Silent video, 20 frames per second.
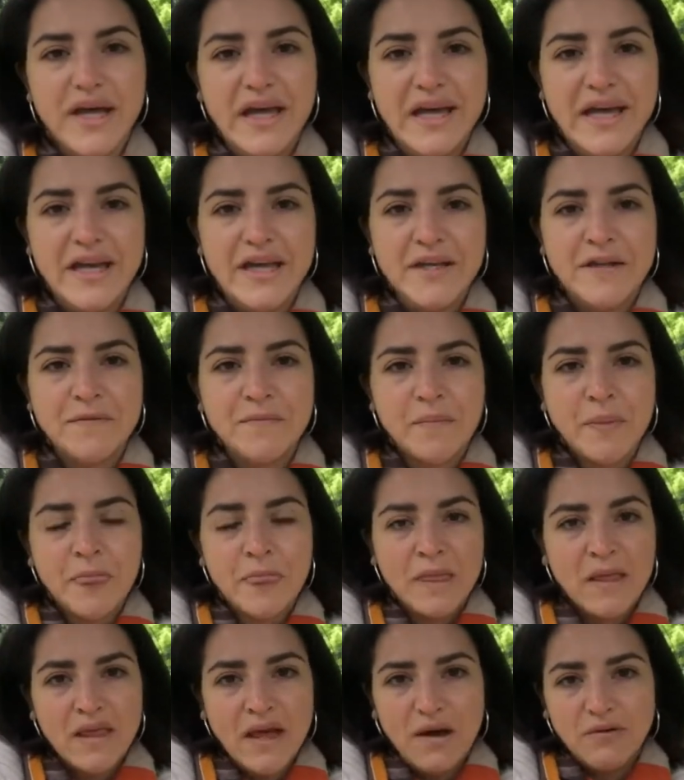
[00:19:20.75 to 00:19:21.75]
And
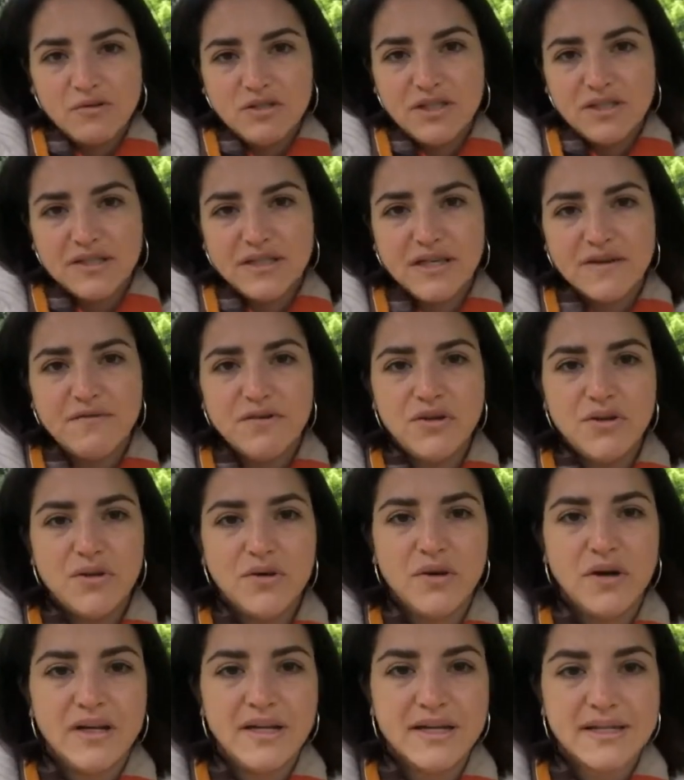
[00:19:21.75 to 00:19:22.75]
I was just giving you
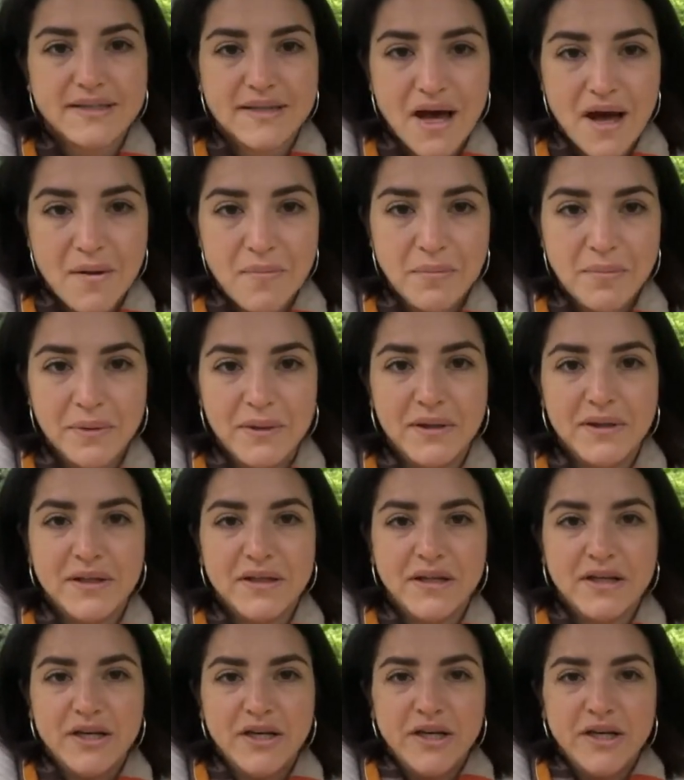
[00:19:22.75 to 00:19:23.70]
an example,